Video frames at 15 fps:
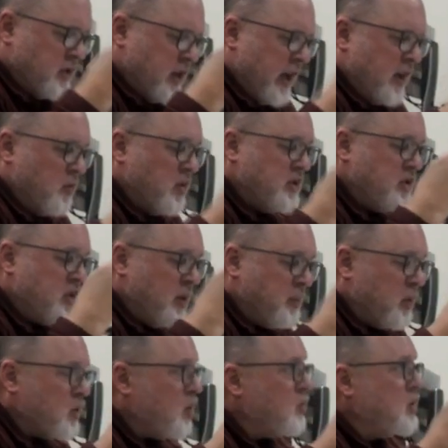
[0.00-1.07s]
stand in
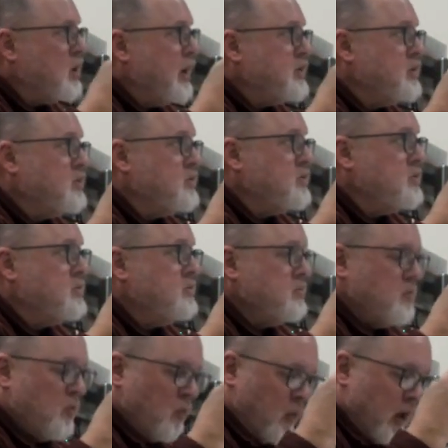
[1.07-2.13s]
reciprocal relations
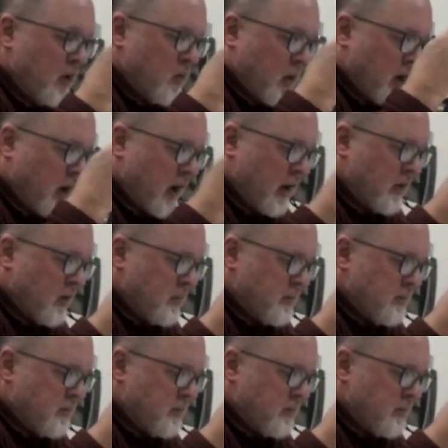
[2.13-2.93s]
with one another.